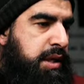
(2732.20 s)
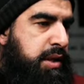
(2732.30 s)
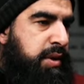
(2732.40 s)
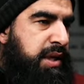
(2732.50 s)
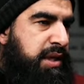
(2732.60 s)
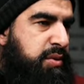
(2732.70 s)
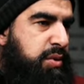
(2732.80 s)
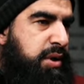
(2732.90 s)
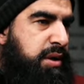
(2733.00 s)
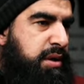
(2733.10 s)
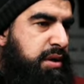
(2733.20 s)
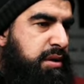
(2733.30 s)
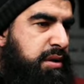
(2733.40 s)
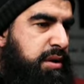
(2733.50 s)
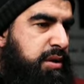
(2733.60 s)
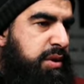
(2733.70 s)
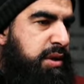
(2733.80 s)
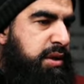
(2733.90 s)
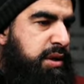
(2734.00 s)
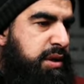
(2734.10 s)
Okay, well that's one. I can't. The other one I
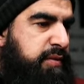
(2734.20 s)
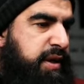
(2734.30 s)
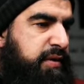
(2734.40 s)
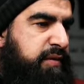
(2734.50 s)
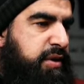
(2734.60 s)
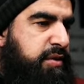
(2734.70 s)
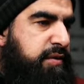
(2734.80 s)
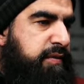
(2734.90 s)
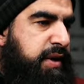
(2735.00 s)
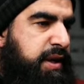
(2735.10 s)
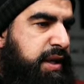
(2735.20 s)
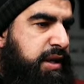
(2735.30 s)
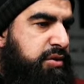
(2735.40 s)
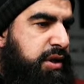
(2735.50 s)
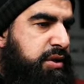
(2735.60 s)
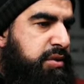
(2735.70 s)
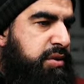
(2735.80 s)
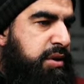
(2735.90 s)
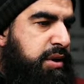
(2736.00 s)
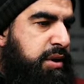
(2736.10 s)
can't seem to find. If I do find it, I'll try to
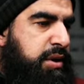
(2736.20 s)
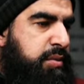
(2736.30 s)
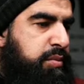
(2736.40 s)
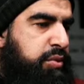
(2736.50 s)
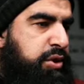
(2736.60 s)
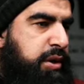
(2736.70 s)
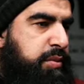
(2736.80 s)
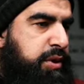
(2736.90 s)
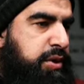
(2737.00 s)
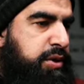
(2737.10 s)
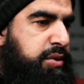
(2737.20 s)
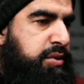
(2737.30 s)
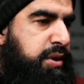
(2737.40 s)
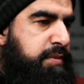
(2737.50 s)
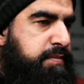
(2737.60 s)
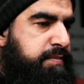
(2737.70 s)
put it up onto uh,